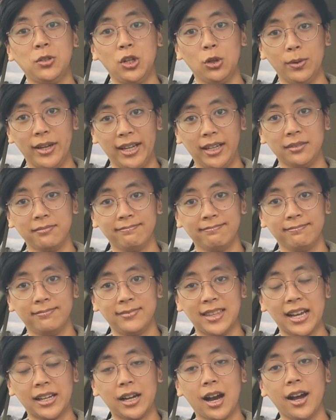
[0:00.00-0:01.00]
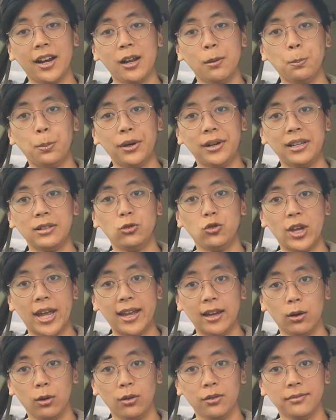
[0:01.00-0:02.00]
doing that got him put in
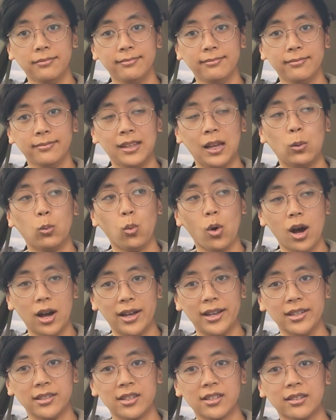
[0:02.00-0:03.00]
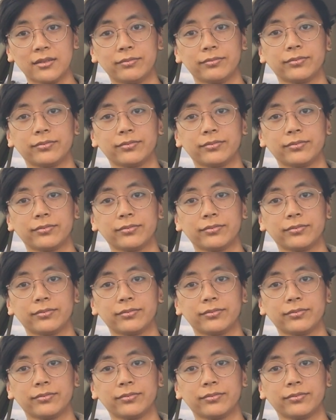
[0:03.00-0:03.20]
jail was,